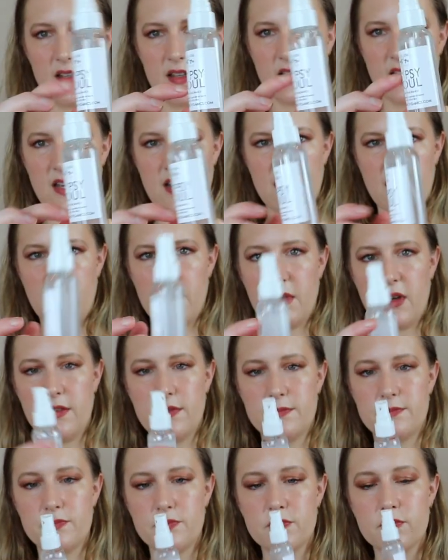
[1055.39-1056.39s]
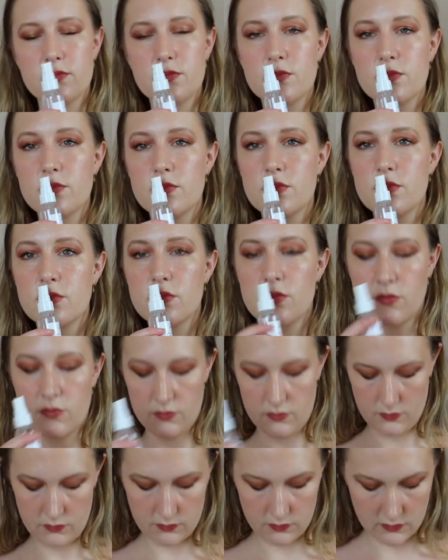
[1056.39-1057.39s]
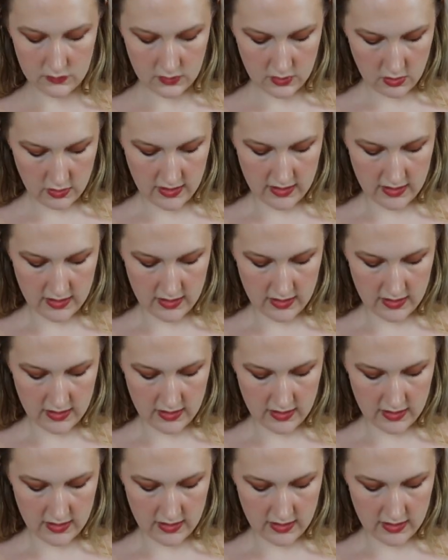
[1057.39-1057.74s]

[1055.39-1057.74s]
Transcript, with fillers: that kind of came off. Oh